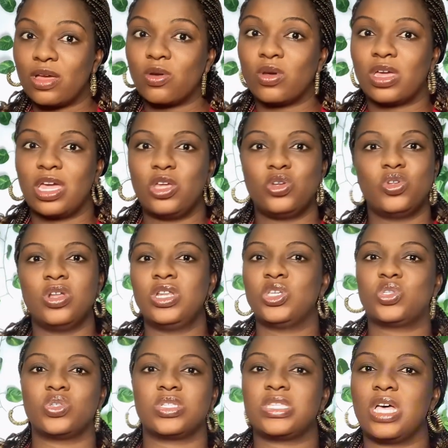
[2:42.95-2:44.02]
Okay, you don't need
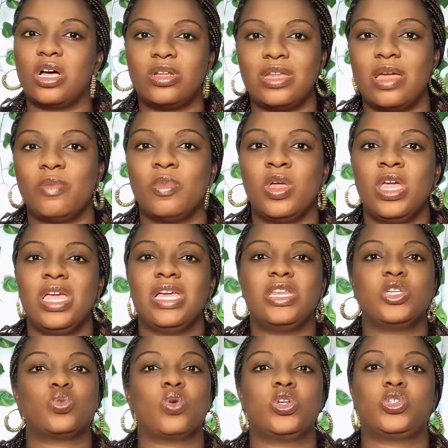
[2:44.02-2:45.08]
to tell them it
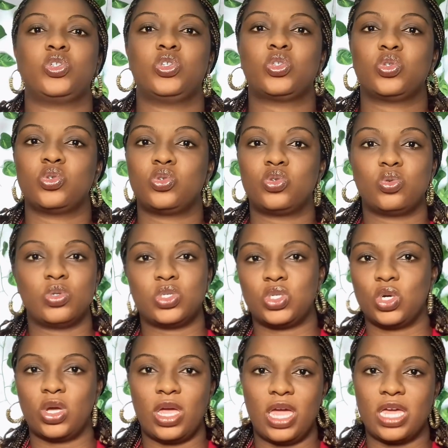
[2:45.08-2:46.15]
is what you used to do with
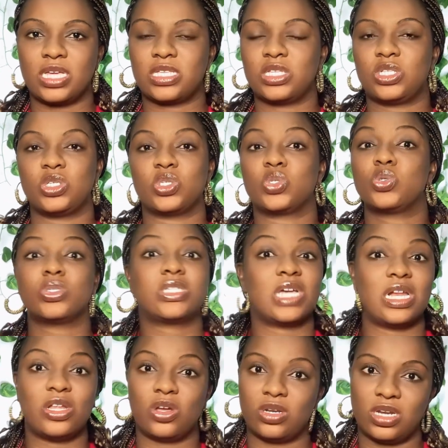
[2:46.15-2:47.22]
your ex. It is
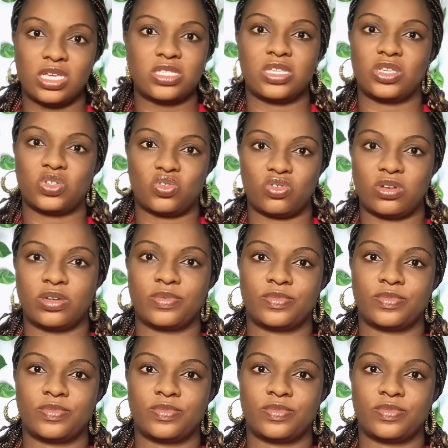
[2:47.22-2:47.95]
totally unnecessary.